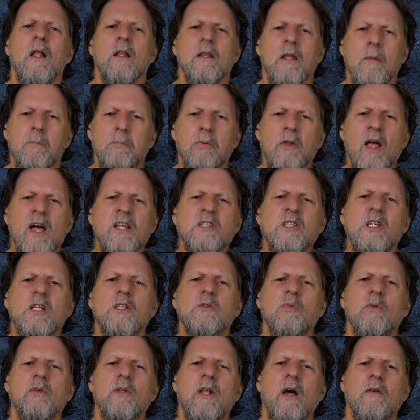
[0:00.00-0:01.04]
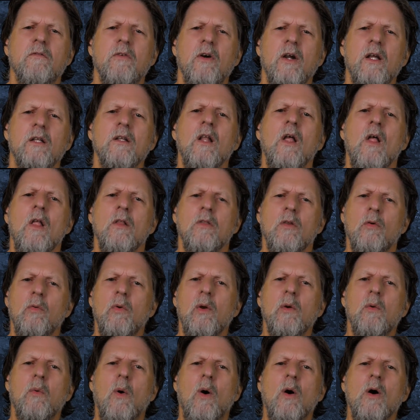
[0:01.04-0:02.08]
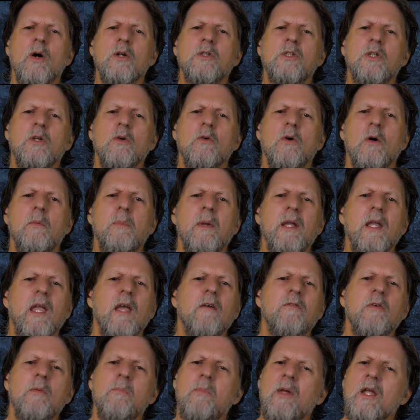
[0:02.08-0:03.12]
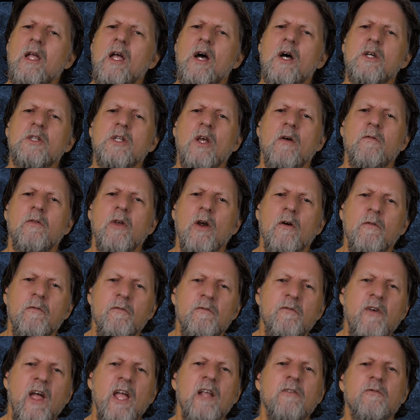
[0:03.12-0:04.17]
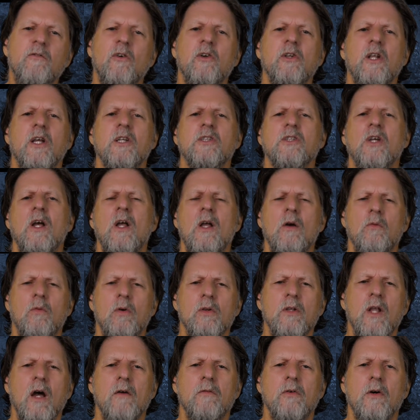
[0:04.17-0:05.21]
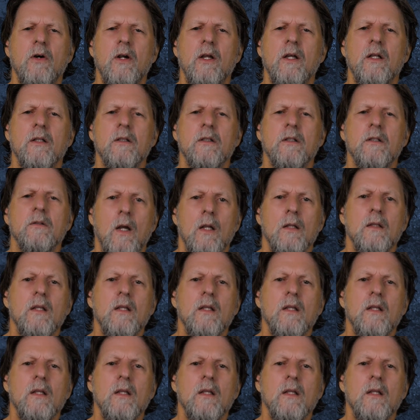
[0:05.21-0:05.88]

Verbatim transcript: The blessings will never end. The rewards you will be given because of your faithfulness will never end.